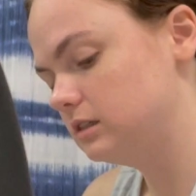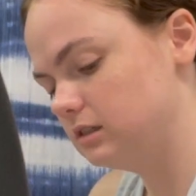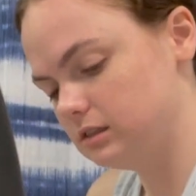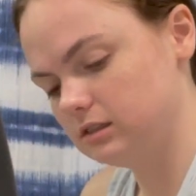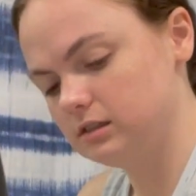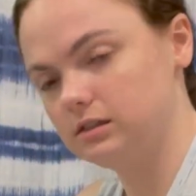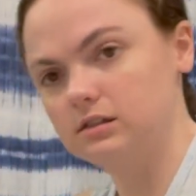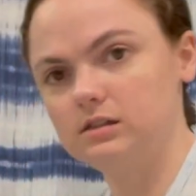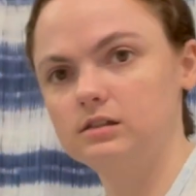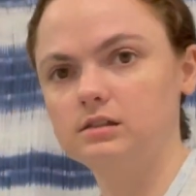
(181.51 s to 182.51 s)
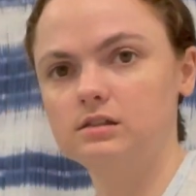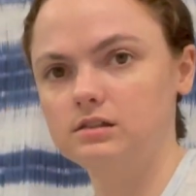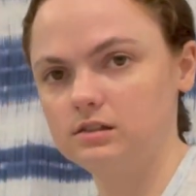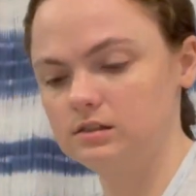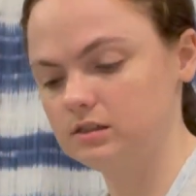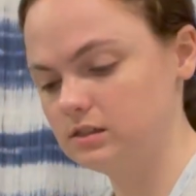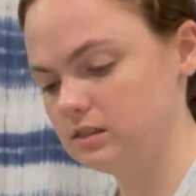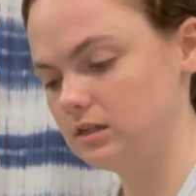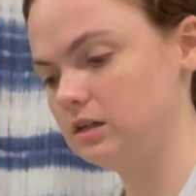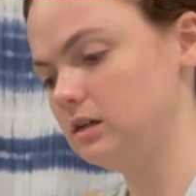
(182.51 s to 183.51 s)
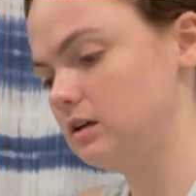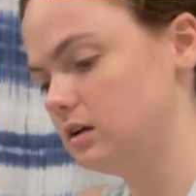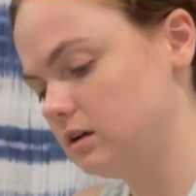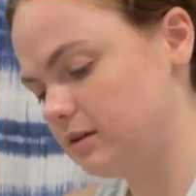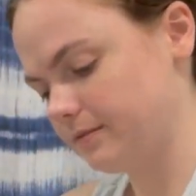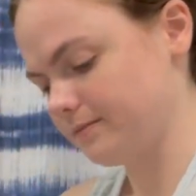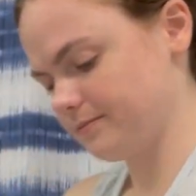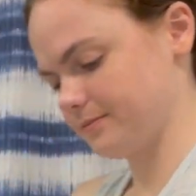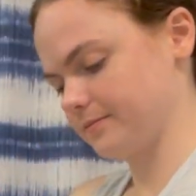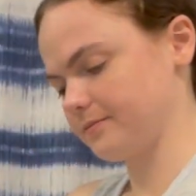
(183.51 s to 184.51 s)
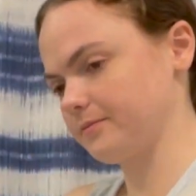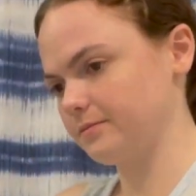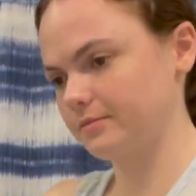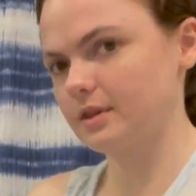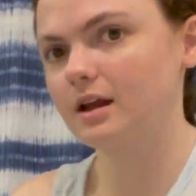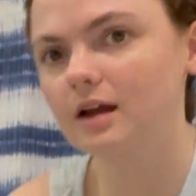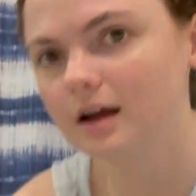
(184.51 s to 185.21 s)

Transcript: Nobody speaks.